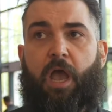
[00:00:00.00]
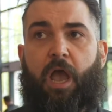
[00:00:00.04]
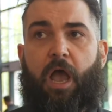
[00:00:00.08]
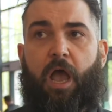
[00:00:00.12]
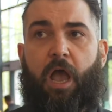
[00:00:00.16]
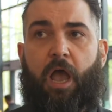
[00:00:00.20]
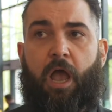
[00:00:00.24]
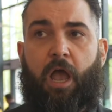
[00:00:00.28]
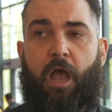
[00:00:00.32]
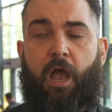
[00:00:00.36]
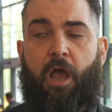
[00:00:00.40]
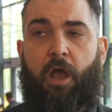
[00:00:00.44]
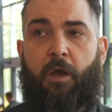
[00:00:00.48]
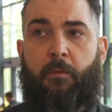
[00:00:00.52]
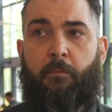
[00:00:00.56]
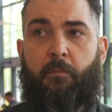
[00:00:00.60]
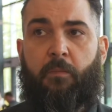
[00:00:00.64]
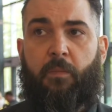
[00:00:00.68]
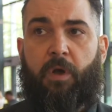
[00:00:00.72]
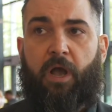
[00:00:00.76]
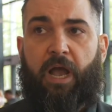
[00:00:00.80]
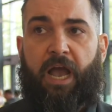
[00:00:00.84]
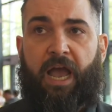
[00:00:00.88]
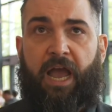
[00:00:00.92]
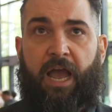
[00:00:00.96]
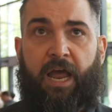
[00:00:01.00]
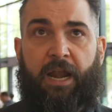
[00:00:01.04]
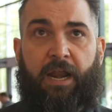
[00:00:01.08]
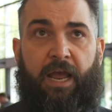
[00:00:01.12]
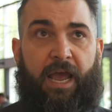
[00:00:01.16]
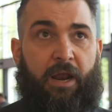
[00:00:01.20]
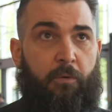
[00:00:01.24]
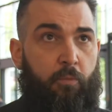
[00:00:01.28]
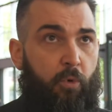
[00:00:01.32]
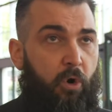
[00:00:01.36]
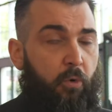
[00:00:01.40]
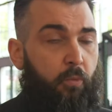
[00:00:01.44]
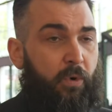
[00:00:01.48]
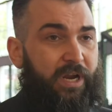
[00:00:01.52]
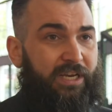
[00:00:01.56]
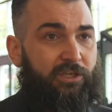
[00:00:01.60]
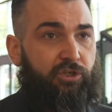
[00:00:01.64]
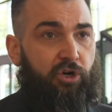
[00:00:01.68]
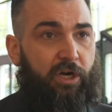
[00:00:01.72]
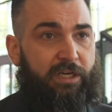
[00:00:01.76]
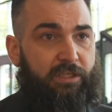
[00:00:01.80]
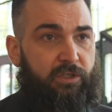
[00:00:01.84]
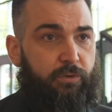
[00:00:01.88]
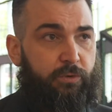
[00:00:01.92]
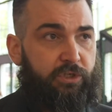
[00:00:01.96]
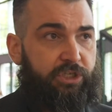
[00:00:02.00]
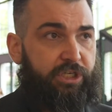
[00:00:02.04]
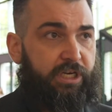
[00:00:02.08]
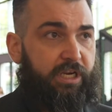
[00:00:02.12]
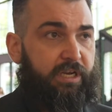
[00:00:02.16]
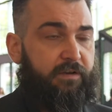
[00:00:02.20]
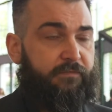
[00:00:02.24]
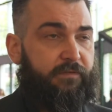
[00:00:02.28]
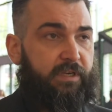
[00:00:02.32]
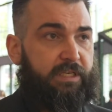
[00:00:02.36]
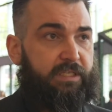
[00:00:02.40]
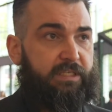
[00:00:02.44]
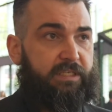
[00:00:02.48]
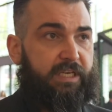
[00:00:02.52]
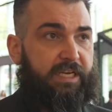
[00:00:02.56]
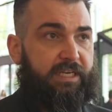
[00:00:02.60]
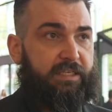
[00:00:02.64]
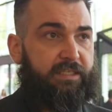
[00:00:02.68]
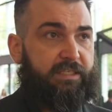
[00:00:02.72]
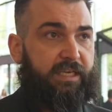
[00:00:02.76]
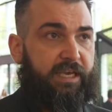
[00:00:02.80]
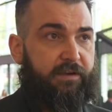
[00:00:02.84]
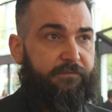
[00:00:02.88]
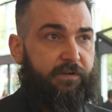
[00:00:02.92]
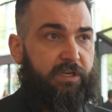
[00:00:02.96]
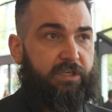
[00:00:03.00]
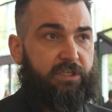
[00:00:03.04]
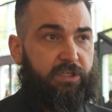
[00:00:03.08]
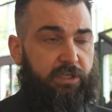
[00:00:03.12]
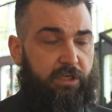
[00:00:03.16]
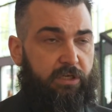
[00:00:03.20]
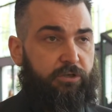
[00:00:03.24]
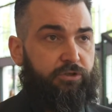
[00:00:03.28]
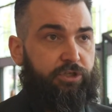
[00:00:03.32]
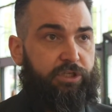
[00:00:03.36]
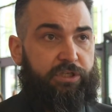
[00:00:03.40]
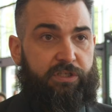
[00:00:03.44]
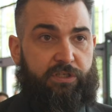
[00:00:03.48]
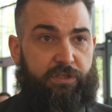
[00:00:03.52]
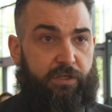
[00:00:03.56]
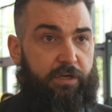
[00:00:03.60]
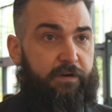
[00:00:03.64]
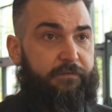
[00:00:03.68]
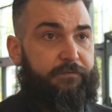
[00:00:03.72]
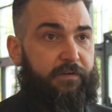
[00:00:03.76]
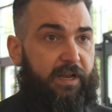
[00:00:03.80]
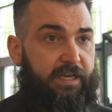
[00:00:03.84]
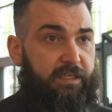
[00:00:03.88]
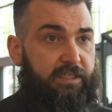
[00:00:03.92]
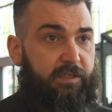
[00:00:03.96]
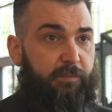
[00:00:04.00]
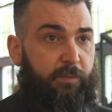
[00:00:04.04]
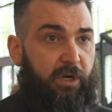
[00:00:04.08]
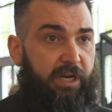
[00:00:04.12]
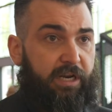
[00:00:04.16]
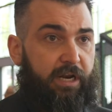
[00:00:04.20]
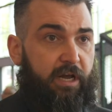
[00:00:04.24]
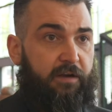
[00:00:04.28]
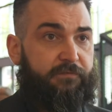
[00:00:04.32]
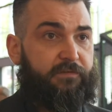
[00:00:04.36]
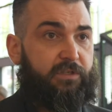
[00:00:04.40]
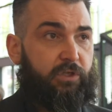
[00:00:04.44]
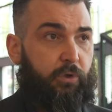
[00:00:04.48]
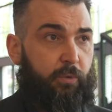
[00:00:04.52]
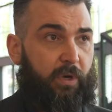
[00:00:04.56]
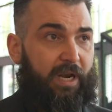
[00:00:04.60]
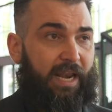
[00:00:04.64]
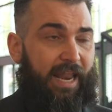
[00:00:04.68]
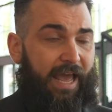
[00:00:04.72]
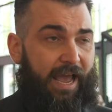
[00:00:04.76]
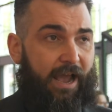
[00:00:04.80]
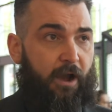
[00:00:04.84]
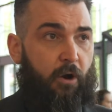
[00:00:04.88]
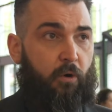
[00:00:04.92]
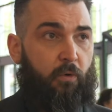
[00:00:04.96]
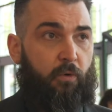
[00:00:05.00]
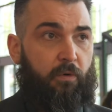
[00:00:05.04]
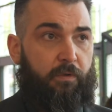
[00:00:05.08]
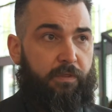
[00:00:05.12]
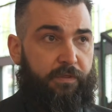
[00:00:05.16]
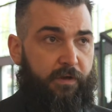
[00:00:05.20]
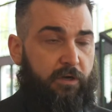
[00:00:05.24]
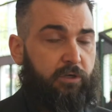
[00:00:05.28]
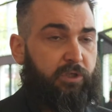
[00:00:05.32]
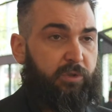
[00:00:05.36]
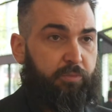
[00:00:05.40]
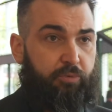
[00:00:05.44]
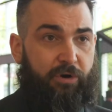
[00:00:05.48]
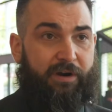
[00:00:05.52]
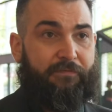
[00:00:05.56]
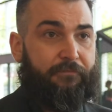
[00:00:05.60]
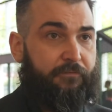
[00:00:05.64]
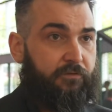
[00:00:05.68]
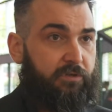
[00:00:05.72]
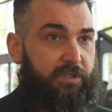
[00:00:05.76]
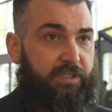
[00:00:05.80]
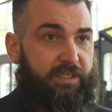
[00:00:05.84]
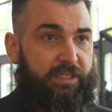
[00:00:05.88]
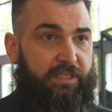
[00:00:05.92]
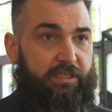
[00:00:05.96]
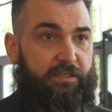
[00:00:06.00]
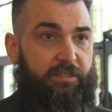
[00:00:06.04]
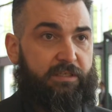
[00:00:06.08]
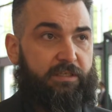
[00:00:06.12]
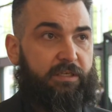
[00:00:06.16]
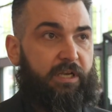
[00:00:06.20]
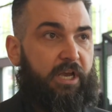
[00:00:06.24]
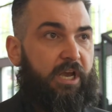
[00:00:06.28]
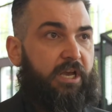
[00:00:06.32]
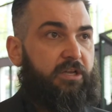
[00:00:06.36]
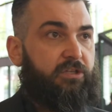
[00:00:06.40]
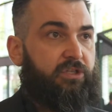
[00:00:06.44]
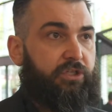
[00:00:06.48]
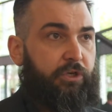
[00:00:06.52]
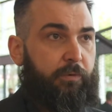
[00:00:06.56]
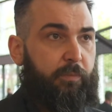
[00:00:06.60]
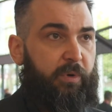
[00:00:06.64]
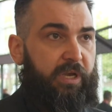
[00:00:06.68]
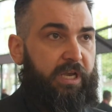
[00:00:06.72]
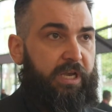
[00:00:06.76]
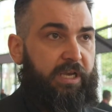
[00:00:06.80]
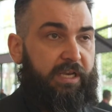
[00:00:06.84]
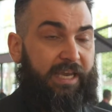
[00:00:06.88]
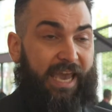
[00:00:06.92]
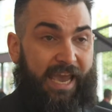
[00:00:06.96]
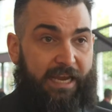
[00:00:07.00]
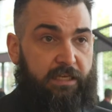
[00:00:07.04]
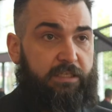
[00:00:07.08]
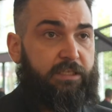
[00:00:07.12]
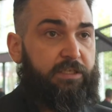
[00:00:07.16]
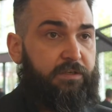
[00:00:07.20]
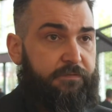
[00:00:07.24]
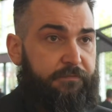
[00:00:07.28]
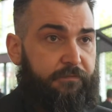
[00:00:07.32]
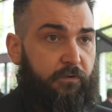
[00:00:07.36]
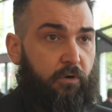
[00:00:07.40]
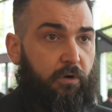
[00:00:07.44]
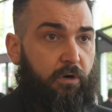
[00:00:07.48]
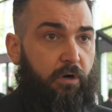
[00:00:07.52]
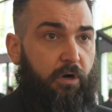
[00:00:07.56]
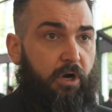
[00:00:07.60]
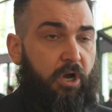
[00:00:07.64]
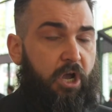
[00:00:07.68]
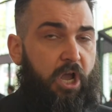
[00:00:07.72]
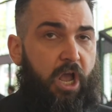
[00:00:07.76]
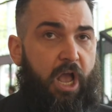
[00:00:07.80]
And what we try to achieve is giving solutions that are flexible enough to allow those preferences to be catered for.